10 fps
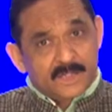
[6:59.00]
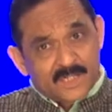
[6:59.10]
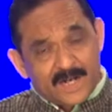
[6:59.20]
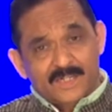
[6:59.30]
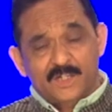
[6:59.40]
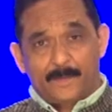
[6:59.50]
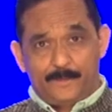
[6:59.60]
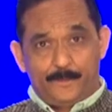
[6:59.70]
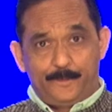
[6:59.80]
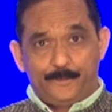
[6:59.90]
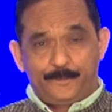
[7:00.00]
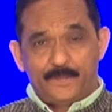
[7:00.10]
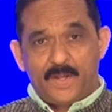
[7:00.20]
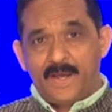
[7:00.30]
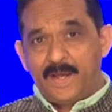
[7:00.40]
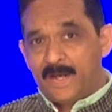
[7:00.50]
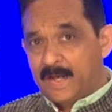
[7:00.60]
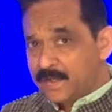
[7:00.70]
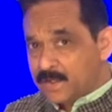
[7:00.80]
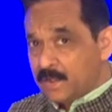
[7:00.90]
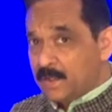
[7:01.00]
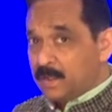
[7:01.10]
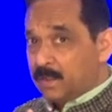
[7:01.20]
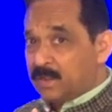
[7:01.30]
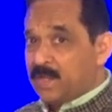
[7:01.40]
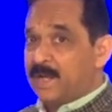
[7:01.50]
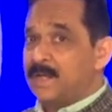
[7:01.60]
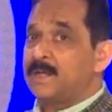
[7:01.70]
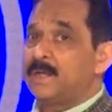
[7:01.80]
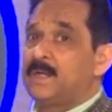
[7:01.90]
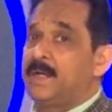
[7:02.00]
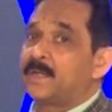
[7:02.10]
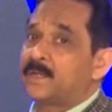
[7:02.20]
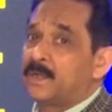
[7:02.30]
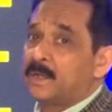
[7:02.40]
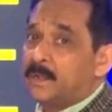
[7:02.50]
sets up and then it